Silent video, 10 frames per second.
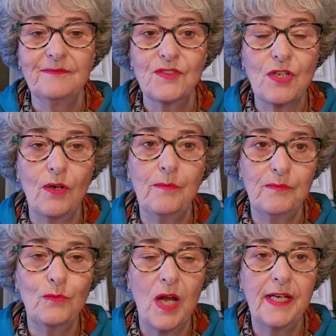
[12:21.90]
So
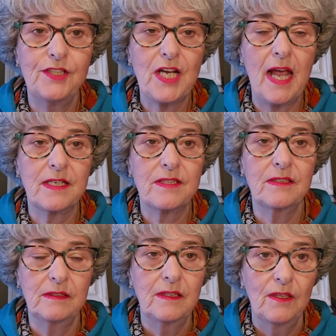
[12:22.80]
Ronnie
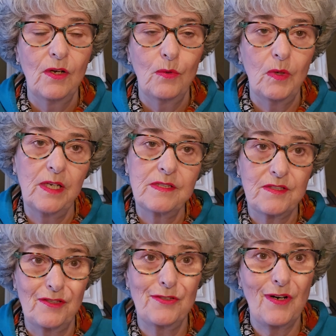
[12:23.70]
Jackson was
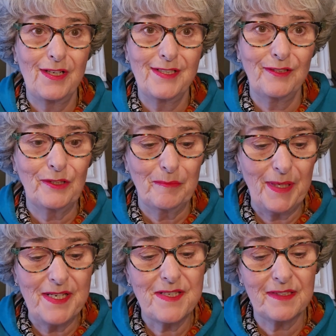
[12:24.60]
their drug dealer,
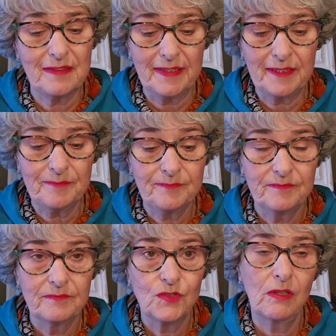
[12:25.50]
basically.
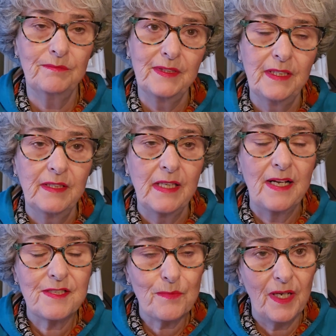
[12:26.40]
So
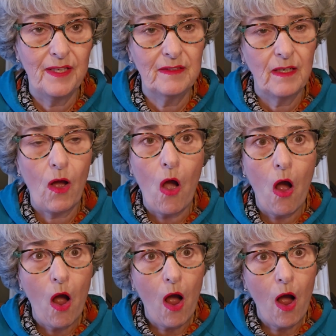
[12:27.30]
that's why,
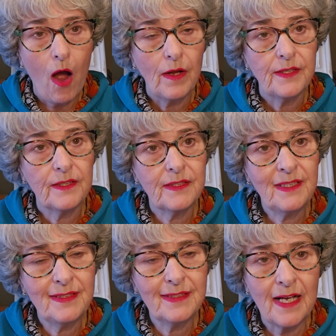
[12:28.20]
you
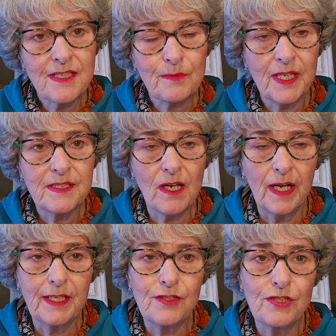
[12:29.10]
think that's why
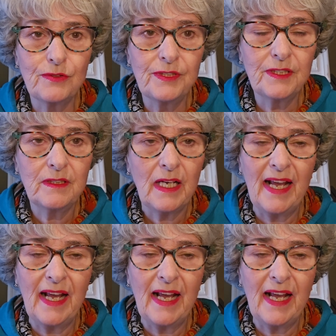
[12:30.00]
Donnie Jr.